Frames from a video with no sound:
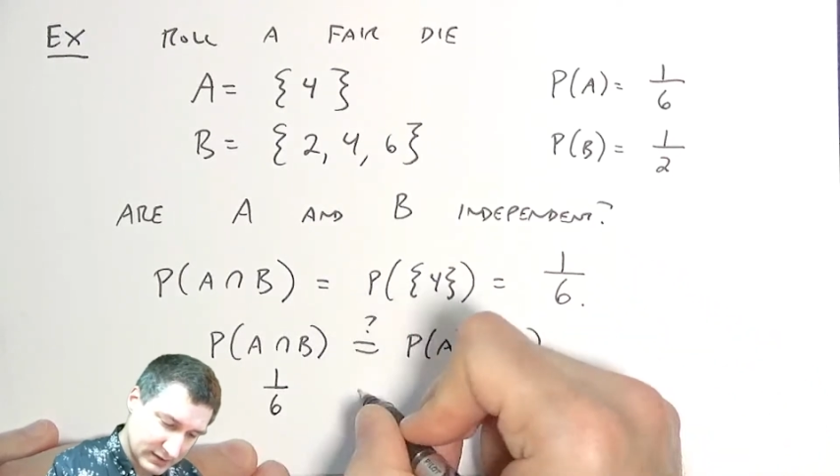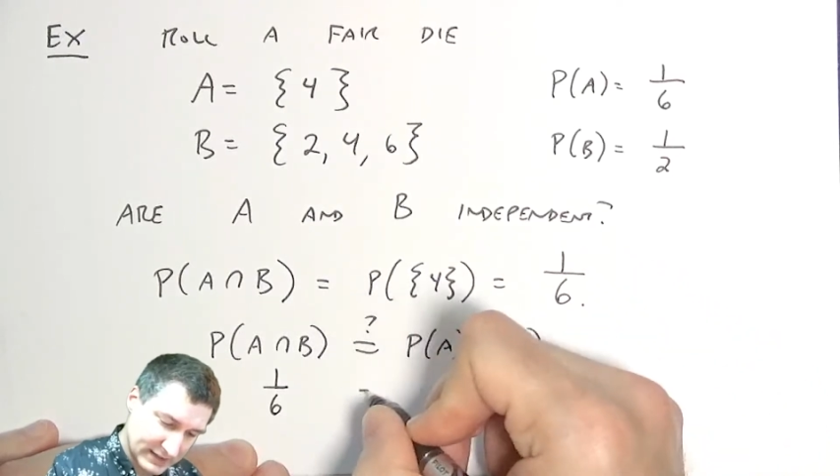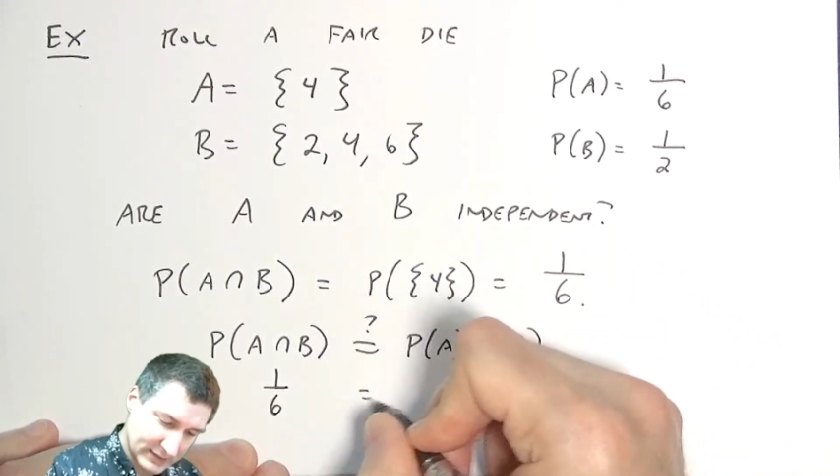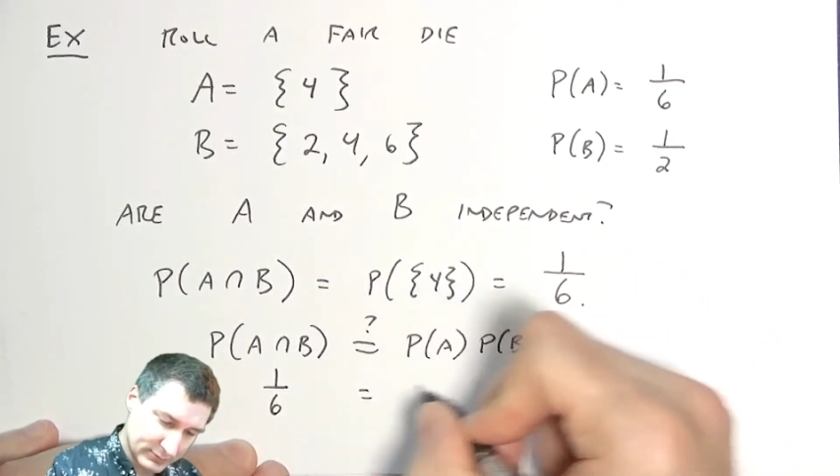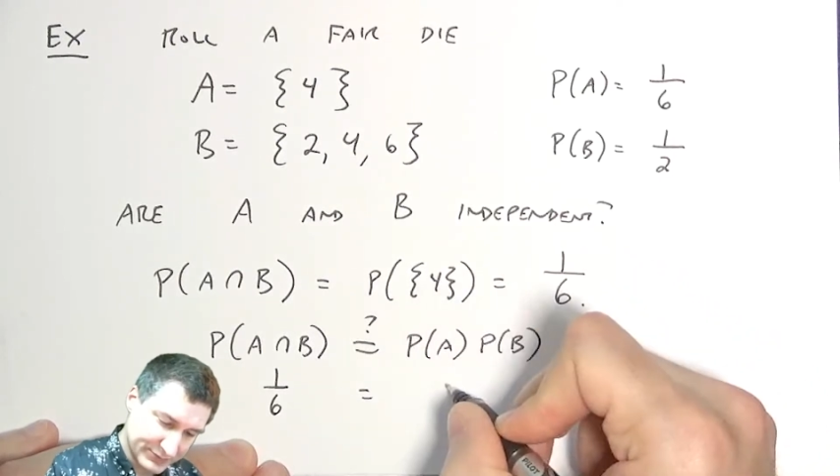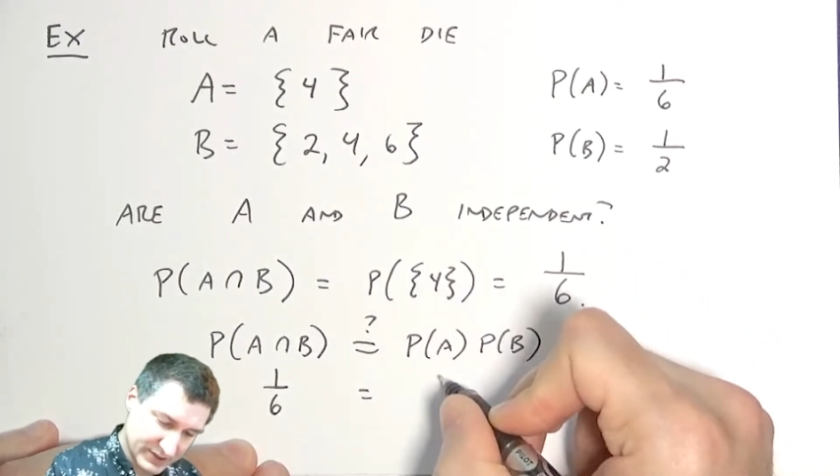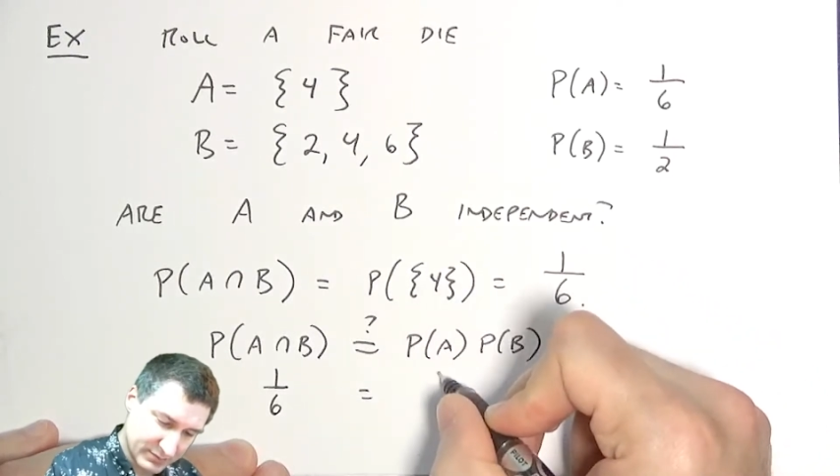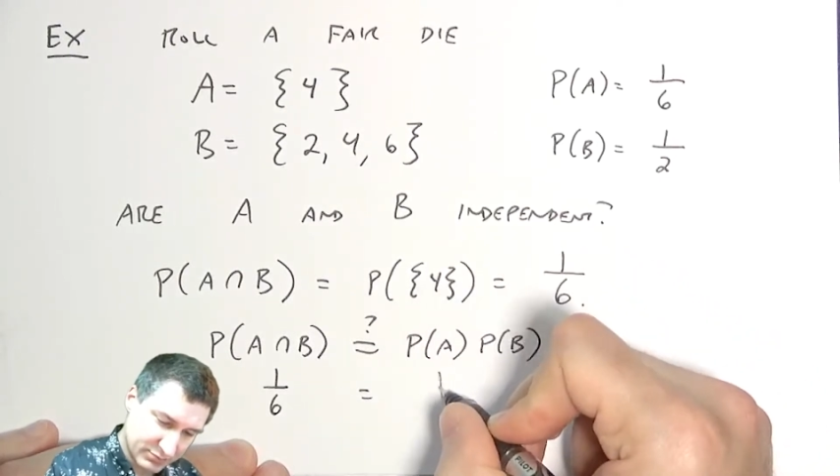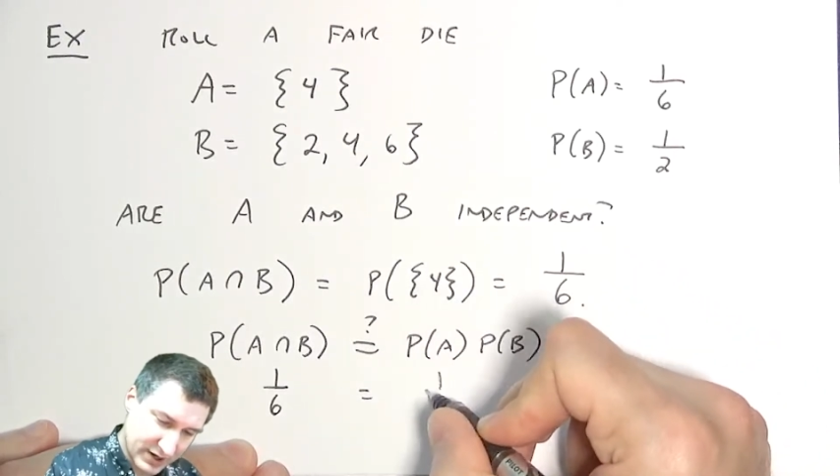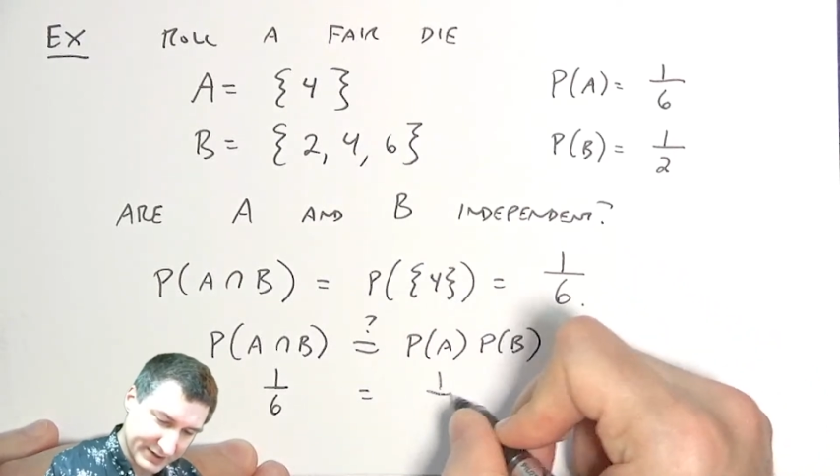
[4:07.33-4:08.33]
equal to the
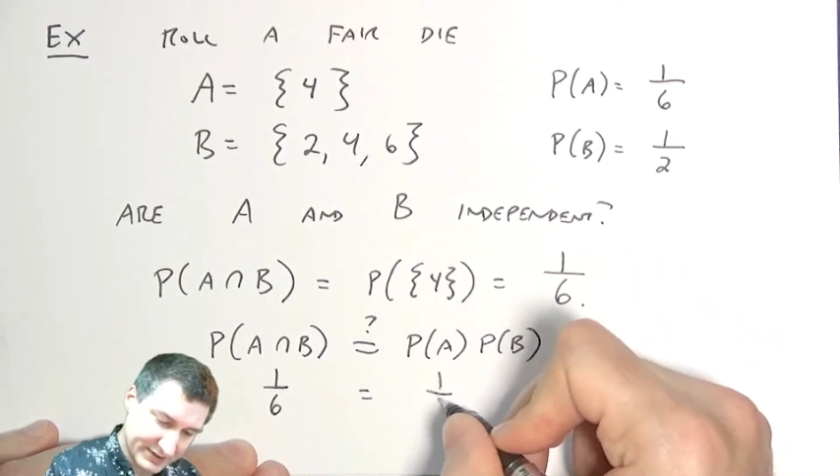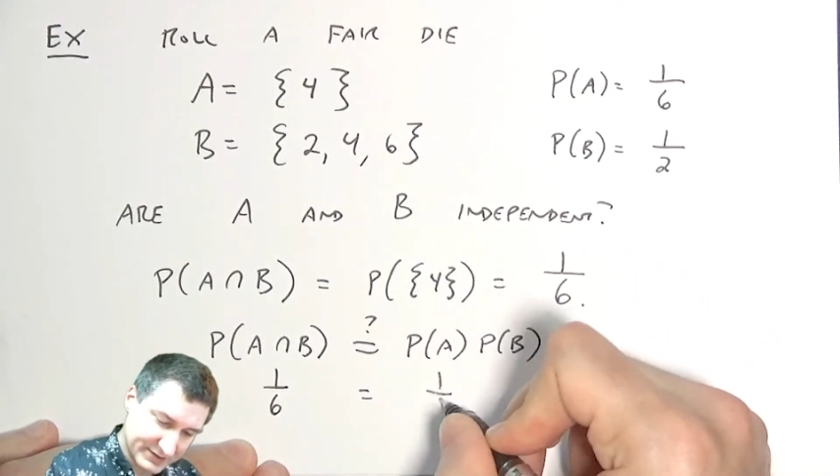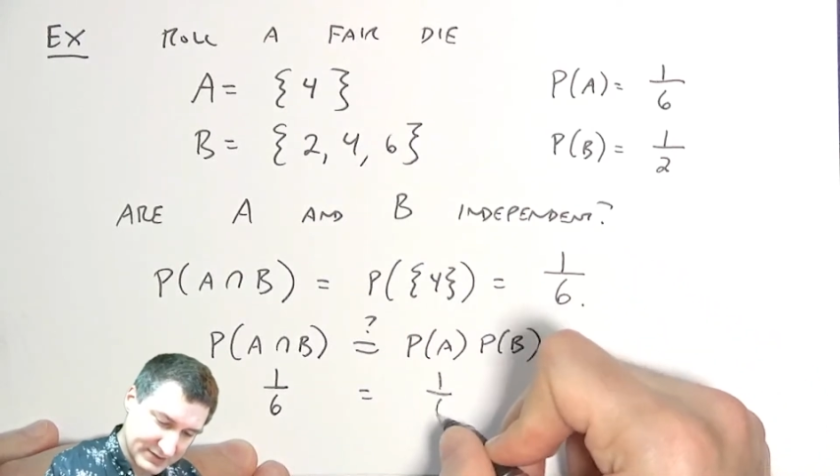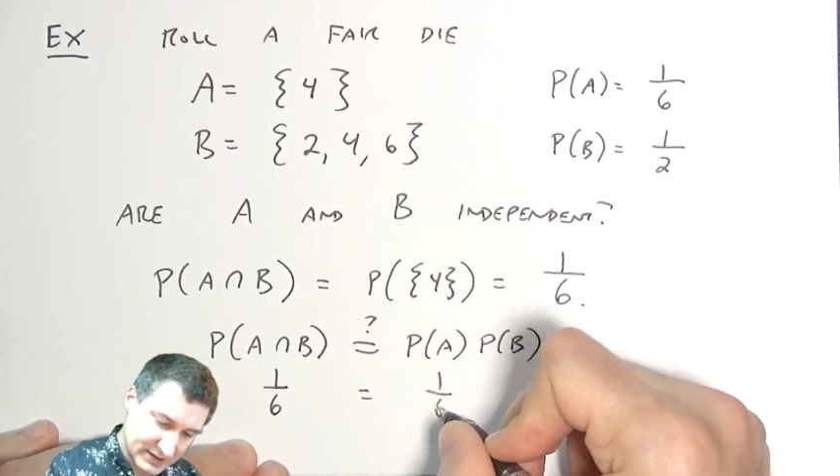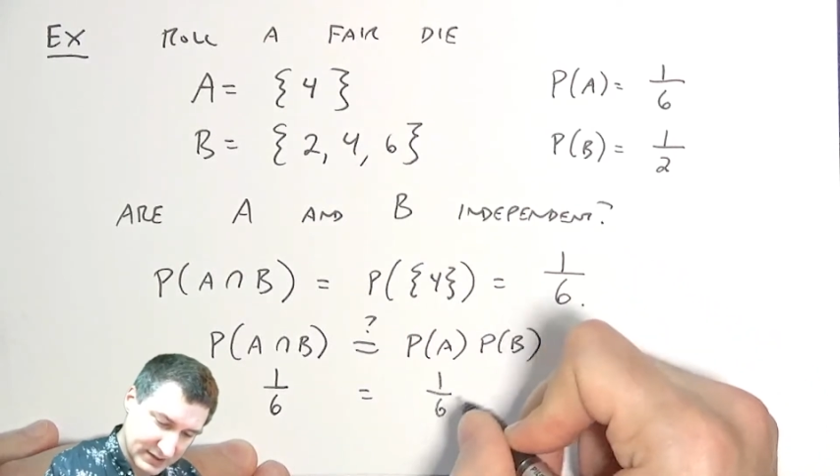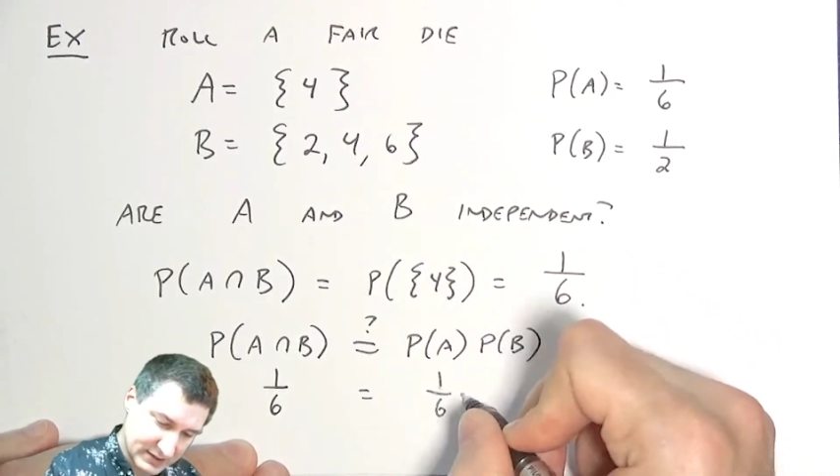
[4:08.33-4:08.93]
product